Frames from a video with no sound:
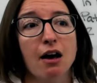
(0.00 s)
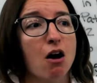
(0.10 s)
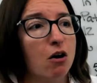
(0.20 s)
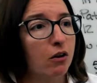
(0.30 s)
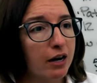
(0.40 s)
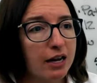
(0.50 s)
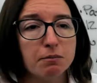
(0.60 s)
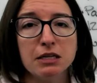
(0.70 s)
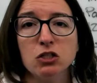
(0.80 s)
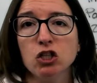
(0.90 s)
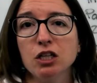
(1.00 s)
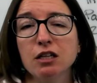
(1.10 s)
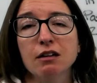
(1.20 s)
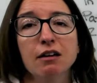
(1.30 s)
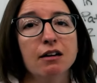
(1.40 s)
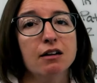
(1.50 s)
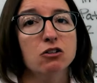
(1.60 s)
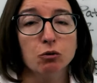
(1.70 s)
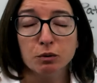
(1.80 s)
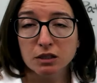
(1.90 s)
all our A B G
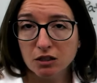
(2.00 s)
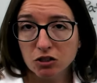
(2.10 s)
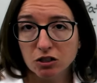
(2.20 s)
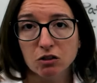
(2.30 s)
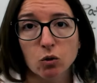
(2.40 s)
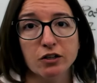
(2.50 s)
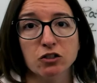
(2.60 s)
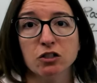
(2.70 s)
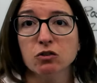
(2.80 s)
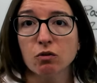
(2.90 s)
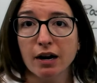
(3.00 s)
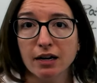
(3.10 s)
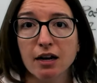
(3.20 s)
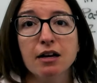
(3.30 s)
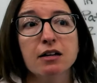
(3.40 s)
interpretation questions right,